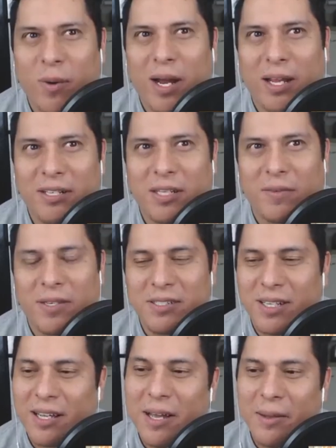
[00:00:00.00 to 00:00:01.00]
of Robert Heinlein stuff
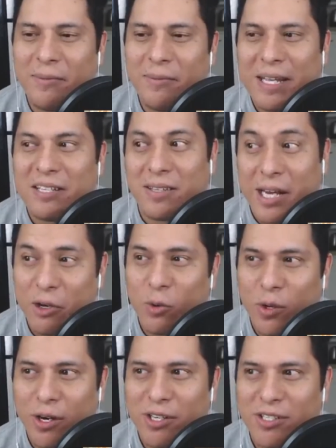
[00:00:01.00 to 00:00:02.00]
is his later
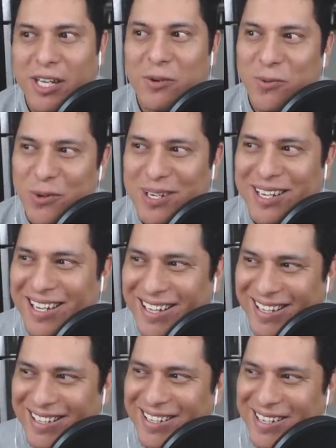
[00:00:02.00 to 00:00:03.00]
works get
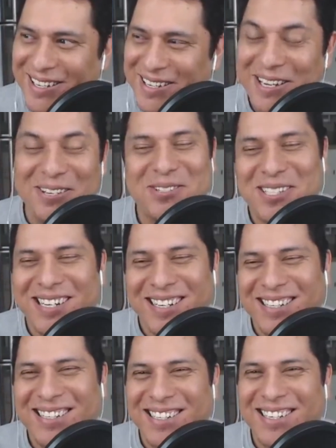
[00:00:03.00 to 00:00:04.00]
really
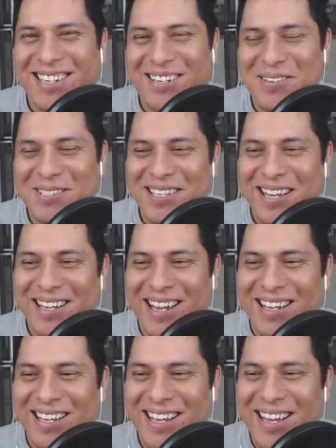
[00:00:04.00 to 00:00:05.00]
interesting. I will say,
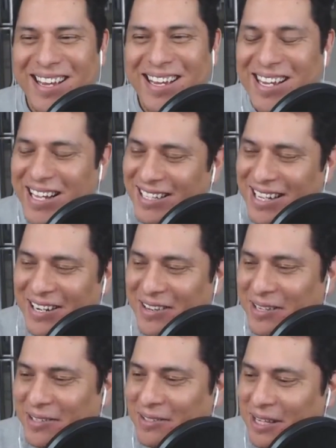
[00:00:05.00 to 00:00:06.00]
like he gets like
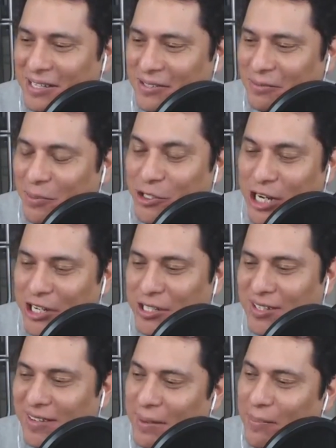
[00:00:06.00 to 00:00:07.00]
these
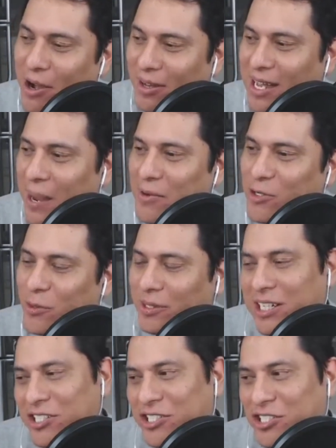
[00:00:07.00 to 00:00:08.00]
projections of like polyamorous
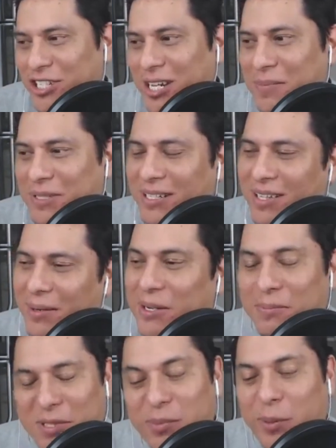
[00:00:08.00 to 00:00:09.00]
relationships and like
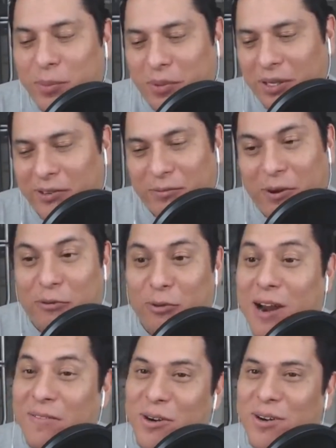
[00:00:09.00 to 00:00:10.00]
for
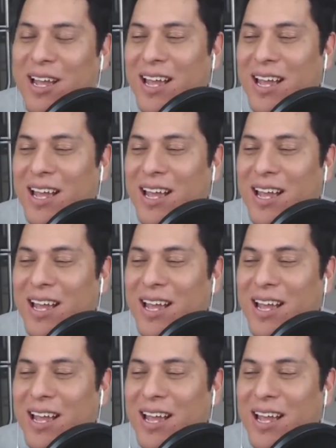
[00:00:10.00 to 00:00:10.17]
forever.